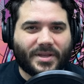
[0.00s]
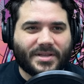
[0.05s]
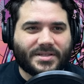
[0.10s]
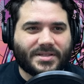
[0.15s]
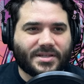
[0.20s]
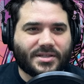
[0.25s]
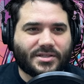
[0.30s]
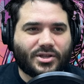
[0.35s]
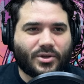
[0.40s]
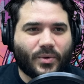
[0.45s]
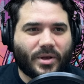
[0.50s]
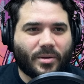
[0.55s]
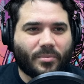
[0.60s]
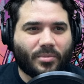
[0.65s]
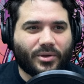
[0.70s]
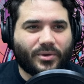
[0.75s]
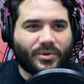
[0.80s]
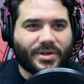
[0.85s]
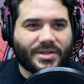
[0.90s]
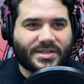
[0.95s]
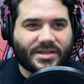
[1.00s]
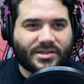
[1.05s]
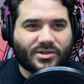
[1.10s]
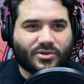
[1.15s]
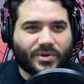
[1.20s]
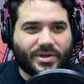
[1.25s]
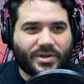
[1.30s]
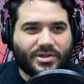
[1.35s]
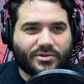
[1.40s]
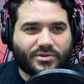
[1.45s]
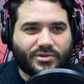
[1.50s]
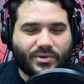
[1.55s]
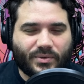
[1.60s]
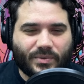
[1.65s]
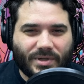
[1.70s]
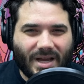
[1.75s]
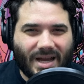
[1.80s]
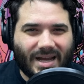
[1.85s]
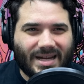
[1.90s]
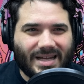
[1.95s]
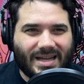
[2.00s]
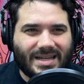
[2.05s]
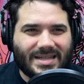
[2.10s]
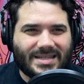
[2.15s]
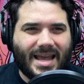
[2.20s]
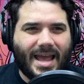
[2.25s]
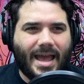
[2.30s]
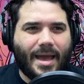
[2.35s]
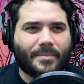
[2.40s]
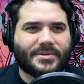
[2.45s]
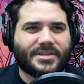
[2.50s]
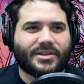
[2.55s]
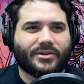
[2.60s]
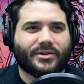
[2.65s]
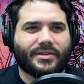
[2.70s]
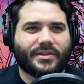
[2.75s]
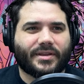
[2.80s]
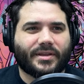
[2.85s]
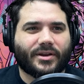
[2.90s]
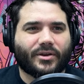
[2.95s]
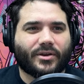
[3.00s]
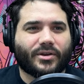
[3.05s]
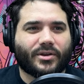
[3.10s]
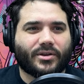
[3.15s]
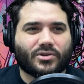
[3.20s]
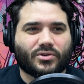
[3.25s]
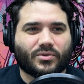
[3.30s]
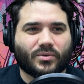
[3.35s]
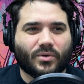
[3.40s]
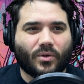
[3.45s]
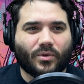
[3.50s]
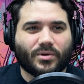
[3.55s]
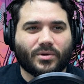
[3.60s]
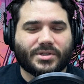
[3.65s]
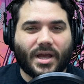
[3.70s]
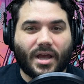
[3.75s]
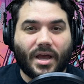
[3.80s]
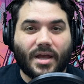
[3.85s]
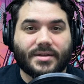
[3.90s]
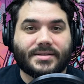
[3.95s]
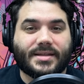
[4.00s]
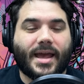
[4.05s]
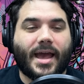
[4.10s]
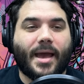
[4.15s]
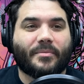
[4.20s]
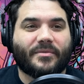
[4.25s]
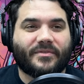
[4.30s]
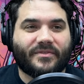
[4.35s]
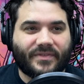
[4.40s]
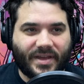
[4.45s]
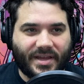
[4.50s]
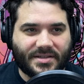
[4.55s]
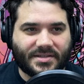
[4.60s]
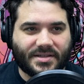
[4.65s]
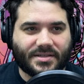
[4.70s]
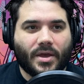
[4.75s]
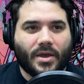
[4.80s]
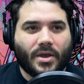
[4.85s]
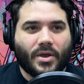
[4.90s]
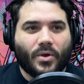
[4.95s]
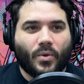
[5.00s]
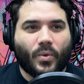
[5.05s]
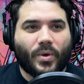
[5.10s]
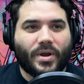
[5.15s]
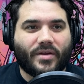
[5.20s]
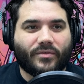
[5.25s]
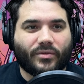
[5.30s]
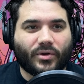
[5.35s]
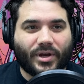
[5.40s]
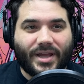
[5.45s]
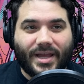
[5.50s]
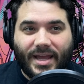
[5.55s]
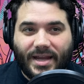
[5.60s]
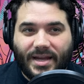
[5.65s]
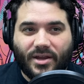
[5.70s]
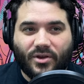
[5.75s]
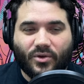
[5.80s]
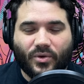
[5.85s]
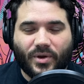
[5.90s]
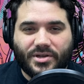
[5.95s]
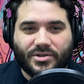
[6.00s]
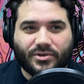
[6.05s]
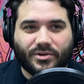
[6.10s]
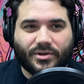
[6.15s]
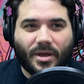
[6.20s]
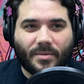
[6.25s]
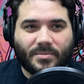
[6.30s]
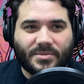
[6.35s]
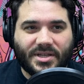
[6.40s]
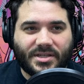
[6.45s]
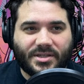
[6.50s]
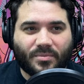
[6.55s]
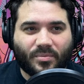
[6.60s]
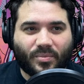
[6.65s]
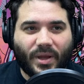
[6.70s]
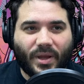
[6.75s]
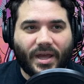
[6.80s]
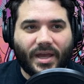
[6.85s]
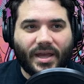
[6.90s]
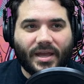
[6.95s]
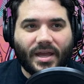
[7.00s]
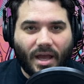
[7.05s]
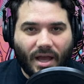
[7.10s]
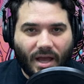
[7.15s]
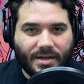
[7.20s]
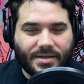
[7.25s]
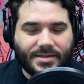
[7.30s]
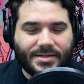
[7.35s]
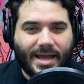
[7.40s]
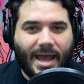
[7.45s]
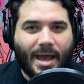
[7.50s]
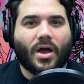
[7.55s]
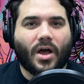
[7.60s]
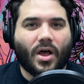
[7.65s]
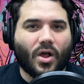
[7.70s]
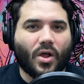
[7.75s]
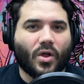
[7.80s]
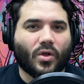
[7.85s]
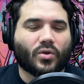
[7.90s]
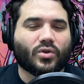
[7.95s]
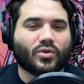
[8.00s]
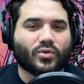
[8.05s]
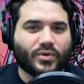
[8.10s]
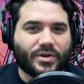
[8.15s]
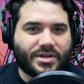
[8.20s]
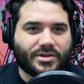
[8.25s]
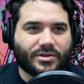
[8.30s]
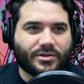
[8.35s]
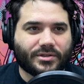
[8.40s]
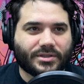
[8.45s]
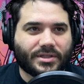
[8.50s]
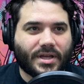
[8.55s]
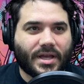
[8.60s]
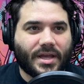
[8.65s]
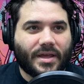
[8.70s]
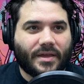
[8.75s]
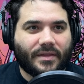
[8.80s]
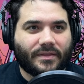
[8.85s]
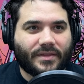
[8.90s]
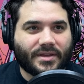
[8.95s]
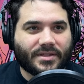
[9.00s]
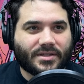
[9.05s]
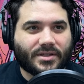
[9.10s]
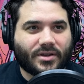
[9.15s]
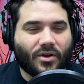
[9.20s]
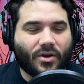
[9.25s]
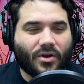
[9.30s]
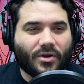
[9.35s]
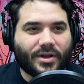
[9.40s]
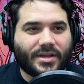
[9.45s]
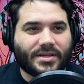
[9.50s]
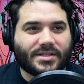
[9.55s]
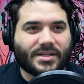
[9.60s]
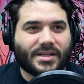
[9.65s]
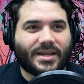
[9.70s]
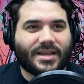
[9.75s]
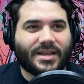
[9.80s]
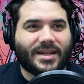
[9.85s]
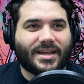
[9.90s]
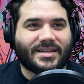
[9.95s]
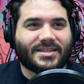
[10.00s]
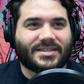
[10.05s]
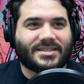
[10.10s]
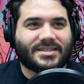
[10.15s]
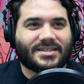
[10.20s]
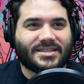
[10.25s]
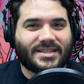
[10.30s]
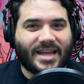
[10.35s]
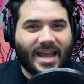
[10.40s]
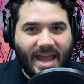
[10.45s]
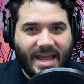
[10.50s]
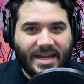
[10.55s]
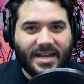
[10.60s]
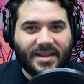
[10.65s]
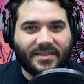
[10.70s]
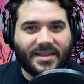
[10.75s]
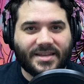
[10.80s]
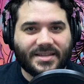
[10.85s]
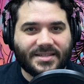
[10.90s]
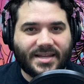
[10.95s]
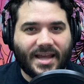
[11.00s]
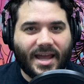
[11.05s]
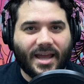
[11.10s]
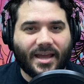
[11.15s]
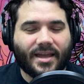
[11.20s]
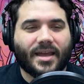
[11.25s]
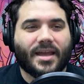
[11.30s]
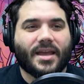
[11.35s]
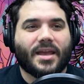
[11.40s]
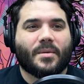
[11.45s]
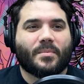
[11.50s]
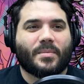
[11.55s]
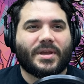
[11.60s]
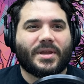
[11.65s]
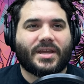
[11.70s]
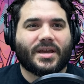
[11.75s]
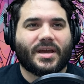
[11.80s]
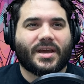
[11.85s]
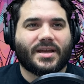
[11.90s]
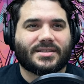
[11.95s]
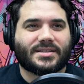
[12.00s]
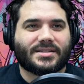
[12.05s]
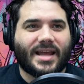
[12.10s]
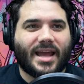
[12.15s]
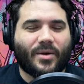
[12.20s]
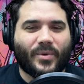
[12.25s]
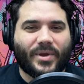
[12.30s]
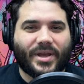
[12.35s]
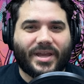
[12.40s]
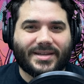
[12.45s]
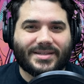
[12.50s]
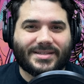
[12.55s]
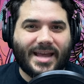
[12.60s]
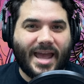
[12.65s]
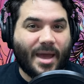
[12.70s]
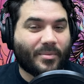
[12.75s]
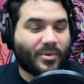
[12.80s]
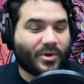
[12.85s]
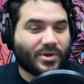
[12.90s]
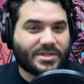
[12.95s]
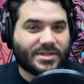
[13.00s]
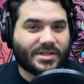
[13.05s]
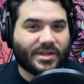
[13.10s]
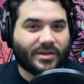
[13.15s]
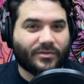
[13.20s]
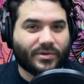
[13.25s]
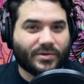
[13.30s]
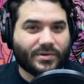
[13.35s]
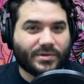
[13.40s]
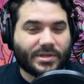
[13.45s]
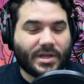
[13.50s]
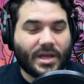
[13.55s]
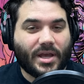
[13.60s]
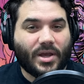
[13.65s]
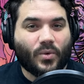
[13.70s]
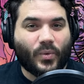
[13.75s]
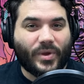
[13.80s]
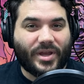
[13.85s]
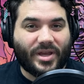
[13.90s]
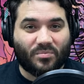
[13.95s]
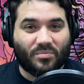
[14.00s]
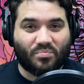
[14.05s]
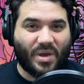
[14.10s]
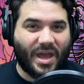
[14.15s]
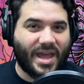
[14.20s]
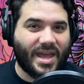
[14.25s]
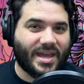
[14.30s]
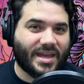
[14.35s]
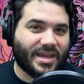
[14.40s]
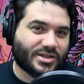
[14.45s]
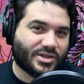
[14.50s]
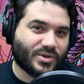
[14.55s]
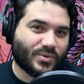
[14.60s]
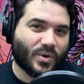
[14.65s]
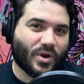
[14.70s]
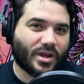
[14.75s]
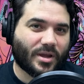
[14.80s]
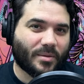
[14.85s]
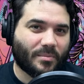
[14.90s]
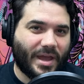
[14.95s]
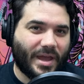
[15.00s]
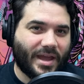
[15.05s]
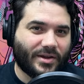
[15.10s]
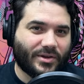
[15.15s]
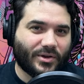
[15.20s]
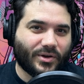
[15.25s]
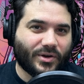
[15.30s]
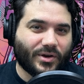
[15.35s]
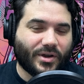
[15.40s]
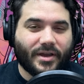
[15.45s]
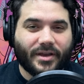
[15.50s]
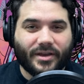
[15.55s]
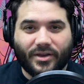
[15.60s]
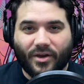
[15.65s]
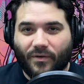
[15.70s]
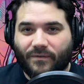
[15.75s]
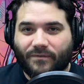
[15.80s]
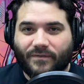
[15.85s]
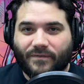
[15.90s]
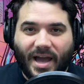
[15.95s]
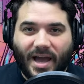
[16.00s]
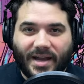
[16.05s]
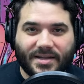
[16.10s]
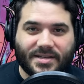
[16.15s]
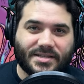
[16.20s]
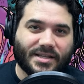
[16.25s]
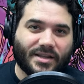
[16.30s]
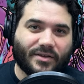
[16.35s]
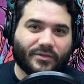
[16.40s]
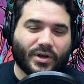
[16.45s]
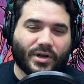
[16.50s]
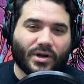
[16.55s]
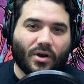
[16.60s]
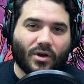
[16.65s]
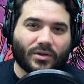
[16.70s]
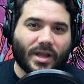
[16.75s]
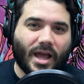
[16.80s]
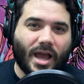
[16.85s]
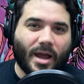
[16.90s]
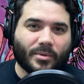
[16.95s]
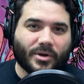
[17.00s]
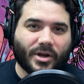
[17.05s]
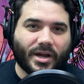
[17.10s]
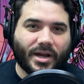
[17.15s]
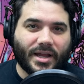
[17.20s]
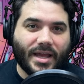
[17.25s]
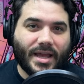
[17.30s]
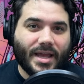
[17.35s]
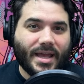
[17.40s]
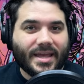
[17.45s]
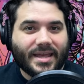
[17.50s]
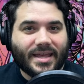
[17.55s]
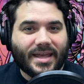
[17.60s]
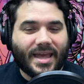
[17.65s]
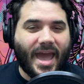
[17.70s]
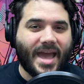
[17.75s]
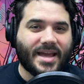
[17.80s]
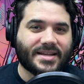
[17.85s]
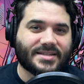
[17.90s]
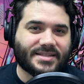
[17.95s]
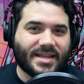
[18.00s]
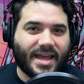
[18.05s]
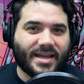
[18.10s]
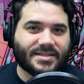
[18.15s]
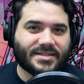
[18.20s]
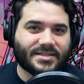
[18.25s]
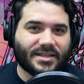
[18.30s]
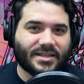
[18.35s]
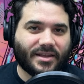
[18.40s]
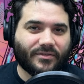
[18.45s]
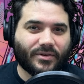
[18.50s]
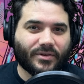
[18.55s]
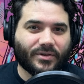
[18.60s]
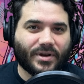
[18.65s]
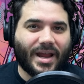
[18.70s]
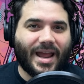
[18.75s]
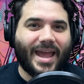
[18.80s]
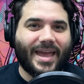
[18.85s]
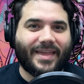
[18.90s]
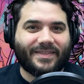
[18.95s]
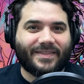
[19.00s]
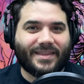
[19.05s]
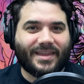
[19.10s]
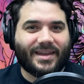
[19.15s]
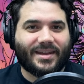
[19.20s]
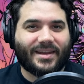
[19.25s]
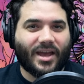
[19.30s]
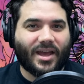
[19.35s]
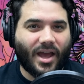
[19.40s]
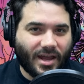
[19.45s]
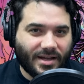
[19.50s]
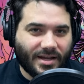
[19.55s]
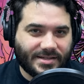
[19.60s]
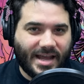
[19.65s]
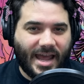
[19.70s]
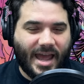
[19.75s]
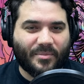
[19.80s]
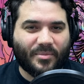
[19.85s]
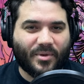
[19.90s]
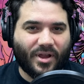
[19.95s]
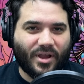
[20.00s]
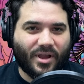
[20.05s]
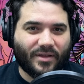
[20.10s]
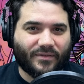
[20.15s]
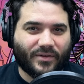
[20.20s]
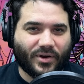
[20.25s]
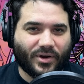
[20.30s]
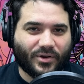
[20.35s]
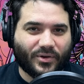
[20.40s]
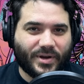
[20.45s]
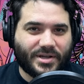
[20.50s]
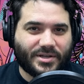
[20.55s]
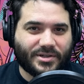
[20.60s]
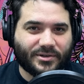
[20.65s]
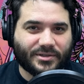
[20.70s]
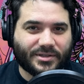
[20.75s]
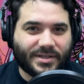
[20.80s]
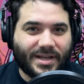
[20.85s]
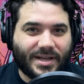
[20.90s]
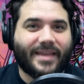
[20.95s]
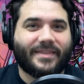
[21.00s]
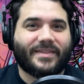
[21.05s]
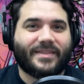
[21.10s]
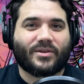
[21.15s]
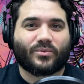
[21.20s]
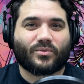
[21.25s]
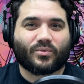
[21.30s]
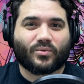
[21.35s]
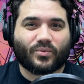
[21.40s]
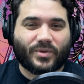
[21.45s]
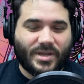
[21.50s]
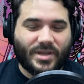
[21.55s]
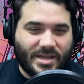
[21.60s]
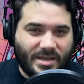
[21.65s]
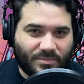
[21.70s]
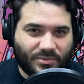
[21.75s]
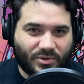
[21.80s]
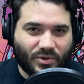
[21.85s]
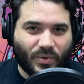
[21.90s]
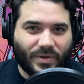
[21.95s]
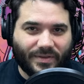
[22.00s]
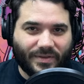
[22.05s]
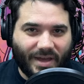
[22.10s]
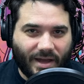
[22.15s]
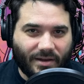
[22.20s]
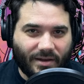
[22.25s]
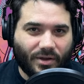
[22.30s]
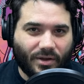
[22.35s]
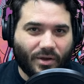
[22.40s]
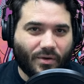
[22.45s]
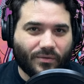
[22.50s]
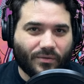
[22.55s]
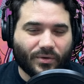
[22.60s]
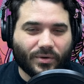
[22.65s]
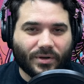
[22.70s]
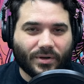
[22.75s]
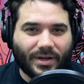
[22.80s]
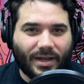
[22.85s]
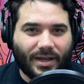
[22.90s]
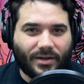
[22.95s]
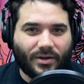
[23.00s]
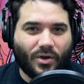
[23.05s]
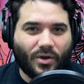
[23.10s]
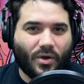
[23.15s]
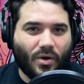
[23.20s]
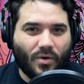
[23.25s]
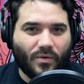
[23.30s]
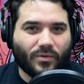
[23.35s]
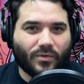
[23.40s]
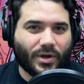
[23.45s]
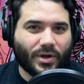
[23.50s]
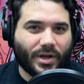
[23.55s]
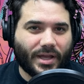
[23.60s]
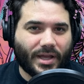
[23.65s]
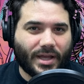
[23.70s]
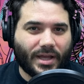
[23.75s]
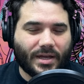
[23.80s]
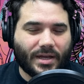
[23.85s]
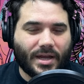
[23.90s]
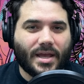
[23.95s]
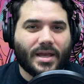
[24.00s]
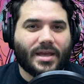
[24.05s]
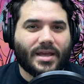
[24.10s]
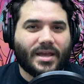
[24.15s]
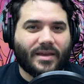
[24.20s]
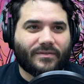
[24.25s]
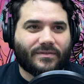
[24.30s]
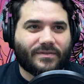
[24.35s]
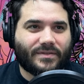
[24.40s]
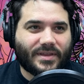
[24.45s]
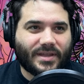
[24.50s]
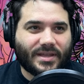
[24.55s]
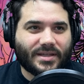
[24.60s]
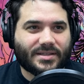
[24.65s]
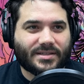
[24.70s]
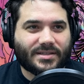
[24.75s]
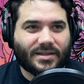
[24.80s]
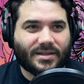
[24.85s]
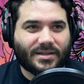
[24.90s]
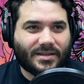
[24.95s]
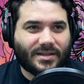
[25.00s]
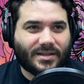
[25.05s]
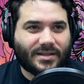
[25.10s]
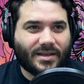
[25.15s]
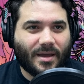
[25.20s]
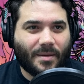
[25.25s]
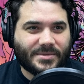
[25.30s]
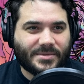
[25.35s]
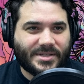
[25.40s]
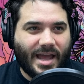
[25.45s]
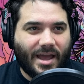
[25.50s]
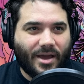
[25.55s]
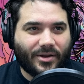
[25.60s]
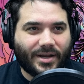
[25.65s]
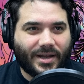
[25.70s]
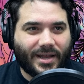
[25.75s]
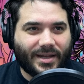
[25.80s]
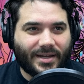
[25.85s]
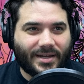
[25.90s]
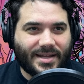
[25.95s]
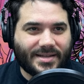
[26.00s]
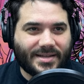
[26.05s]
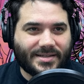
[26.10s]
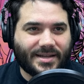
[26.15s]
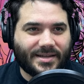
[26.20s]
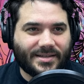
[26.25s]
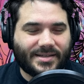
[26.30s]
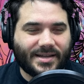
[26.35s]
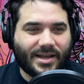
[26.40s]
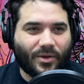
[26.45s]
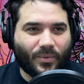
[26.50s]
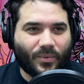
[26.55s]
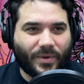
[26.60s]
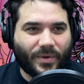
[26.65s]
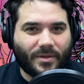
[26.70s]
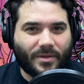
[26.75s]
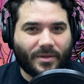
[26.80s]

This is 2 and a blue, and it says creatures do not untap during their controller's untap phases. Whenever any creature comes into play, untap all creatures. This card is insane in this deck, because now we can tap our slivers, we can pay into our commander, go find a sliver in our library, cast that sliver, and then untap all of our creatures, and then keep doing that over and over again. If this comes out and isn't dealt with